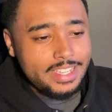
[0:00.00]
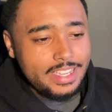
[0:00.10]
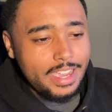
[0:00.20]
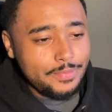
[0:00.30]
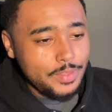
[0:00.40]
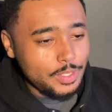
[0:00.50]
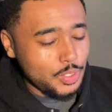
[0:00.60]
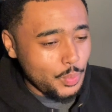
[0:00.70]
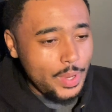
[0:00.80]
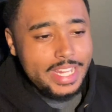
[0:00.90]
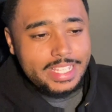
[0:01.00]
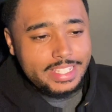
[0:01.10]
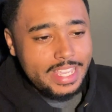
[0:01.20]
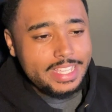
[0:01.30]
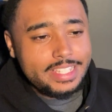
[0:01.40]
of the
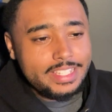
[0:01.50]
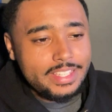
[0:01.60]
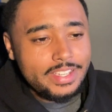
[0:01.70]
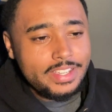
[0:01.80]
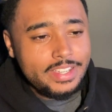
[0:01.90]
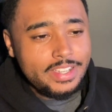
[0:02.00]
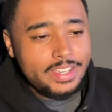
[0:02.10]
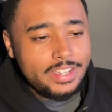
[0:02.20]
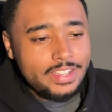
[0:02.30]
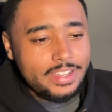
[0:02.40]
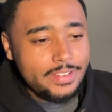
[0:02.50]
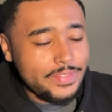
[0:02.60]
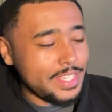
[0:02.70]
26th of